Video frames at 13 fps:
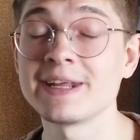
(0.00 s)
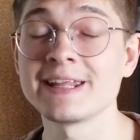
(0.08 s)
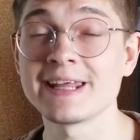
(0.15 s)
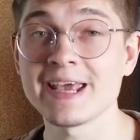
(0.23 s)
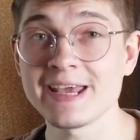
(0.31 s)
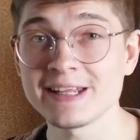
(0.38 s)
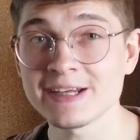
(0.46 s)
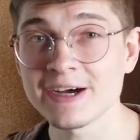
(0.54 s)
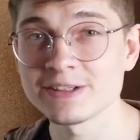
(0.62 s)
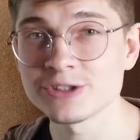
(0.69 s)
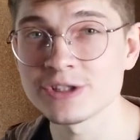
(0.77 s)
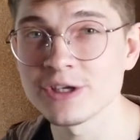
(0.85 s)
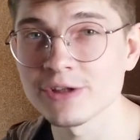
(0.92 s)
and
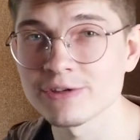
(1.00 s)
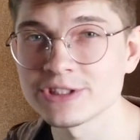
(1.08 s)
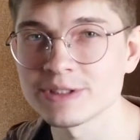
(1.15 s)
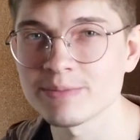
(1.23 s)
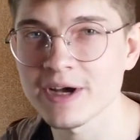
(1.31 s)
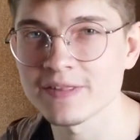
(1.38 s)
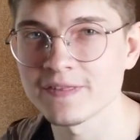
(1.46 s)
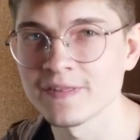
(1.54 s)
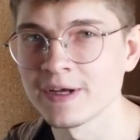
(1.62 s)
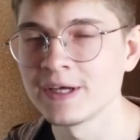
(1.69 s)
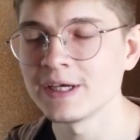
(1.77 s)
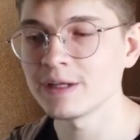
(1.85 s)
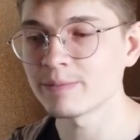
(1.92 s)
$800 a month.
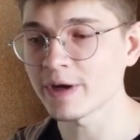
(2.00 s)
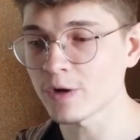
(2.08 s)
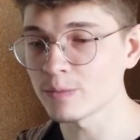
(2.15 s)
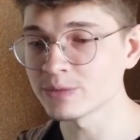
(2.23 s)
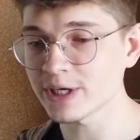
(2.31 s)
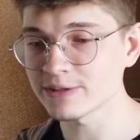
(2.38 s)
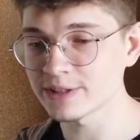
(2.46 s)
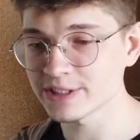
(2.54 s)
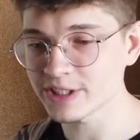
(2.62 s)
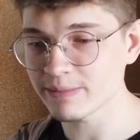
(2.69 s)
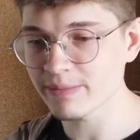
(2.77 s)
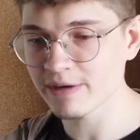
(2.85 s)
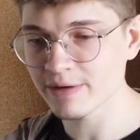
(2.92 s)
In my hometown in
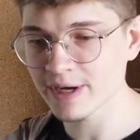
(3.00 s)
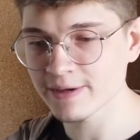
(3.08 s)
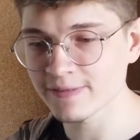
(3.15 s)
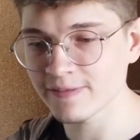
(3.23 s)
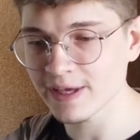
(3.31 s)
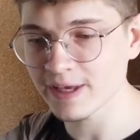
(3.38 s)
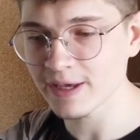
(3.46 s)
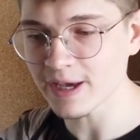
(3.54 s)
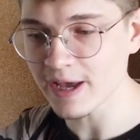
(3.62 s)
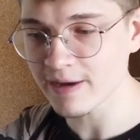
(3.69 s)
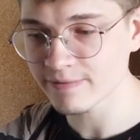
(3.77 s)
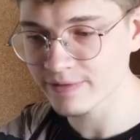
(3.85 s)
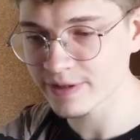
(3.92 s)
Siberia, the
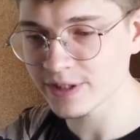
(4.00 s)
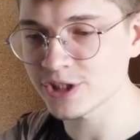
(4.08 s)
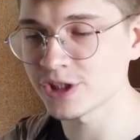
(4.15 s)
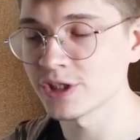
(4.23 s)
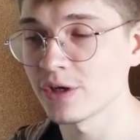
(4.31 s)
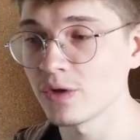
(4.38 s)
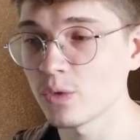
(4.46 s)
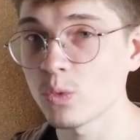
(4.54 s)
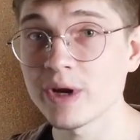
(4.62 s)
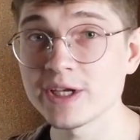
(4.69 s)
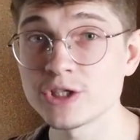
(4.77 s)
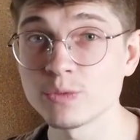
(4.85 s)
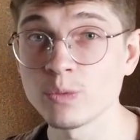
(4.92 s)
average
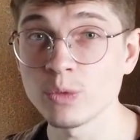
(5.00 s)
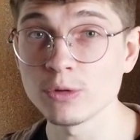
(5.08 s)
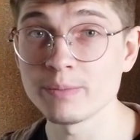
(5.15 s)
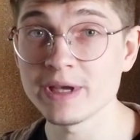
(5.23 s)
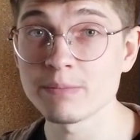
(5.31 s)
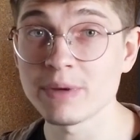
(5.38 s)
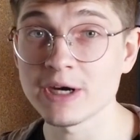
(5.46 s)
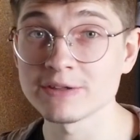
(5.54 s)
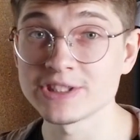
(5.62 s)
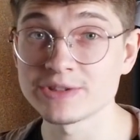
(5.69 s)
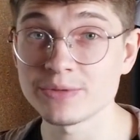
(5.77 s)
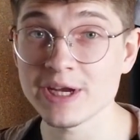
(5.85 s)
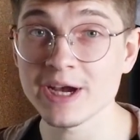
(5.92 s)
wage will be about
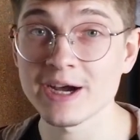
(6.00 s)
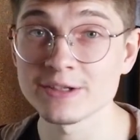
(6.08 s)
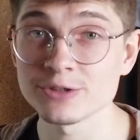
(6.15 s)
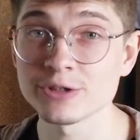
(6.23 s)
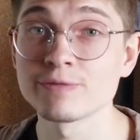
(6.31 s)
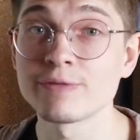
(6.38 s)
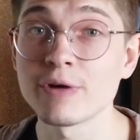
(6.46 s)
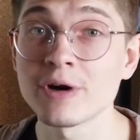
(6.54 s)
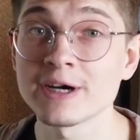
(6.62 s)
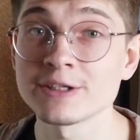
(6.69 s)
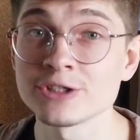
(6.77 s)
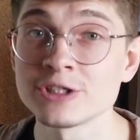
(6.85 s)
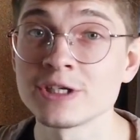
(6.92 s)
300,
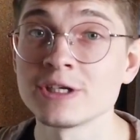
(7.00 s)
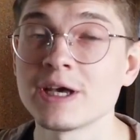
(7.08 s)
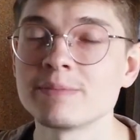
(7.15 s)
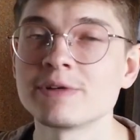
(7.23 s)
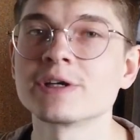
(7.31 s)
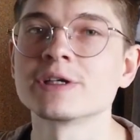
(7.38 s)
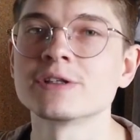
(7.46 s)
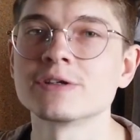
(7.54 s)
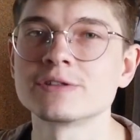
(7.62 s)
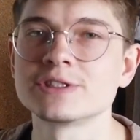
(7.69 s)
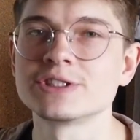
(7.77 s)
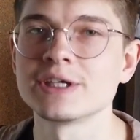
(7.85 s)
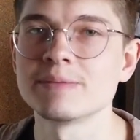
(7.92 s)
400 American
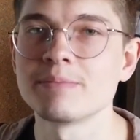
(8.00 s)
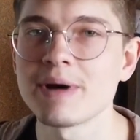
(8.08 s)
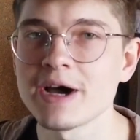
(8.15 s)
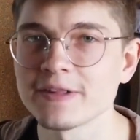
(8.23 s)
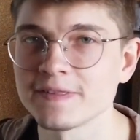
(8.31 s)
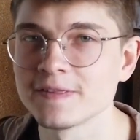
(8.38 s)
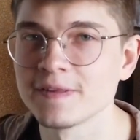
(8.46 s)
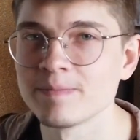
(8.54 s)
dollars a month.